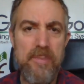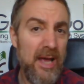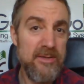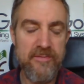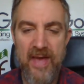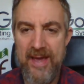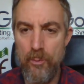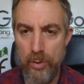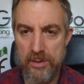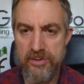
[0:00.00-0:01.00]
players of that
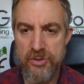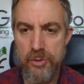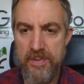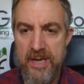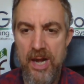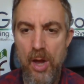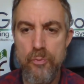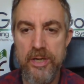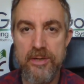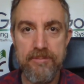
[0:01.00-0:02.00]
ilk. So it should be
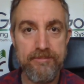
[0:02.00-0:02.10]
loaded,